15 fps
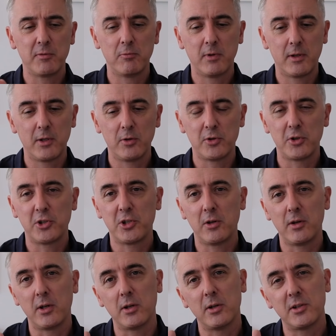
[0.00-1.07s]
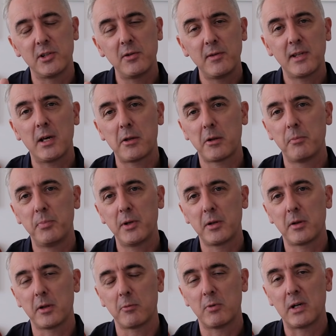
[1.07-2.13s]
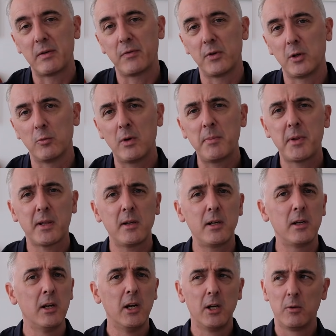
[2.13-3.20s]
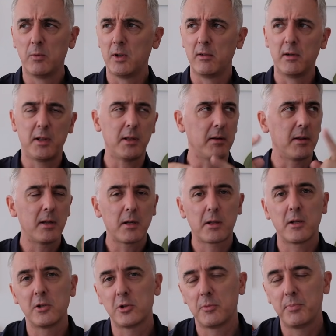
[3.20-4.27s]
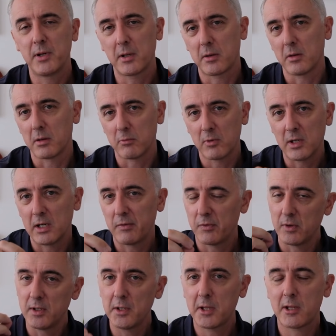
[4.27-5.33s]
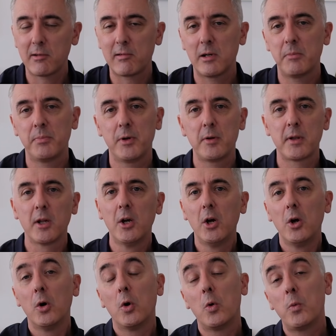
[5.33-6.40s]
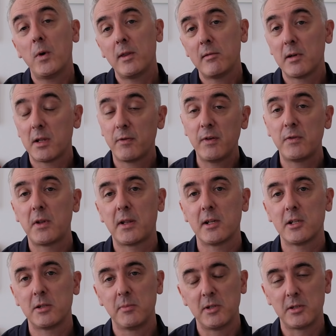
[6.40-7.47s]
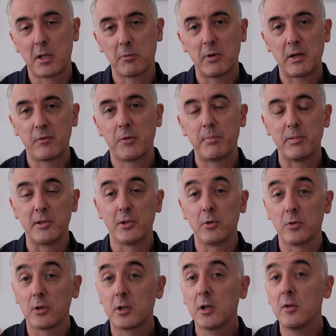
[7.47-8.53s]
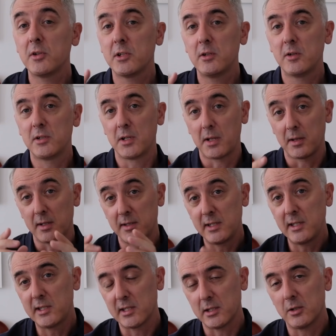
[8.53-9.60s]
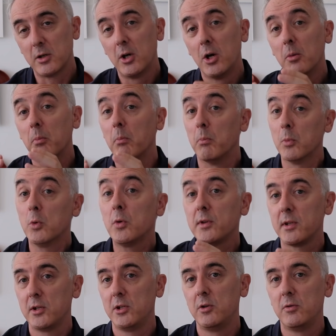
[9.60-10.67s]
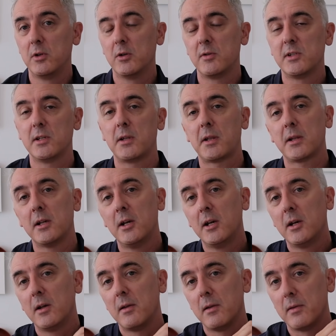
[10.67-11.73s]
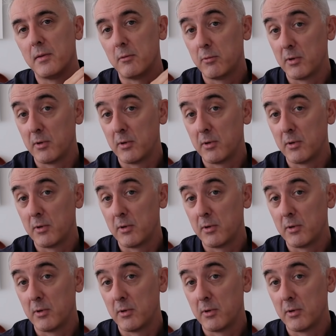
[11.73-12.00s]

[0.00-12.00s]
whether you're just showing it at 2000 pixels wide for your website website, whether it's at 600 pixels wide for an Instagram post, or whether it's 50 centimeters wide for print, you're going to notice the detail more than you notice the